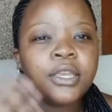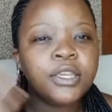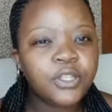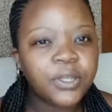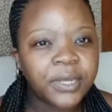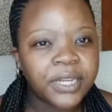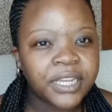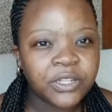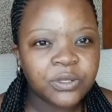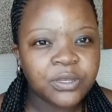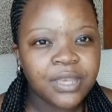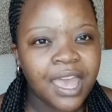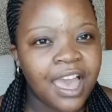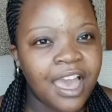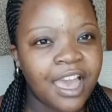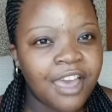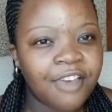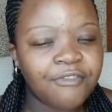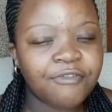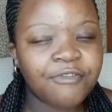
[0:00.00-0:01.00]
you need to
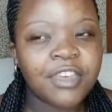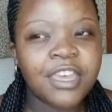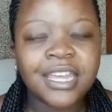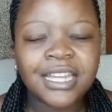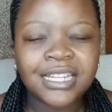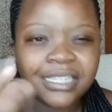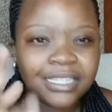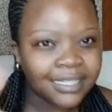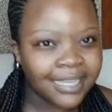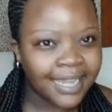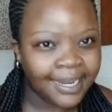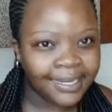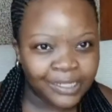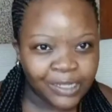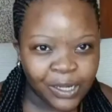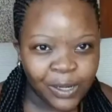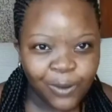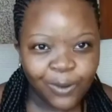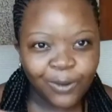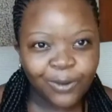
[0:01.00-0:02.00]
have designer
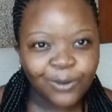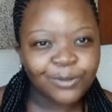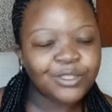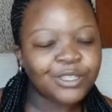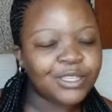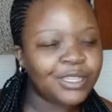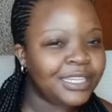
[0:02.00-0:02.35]
clothes,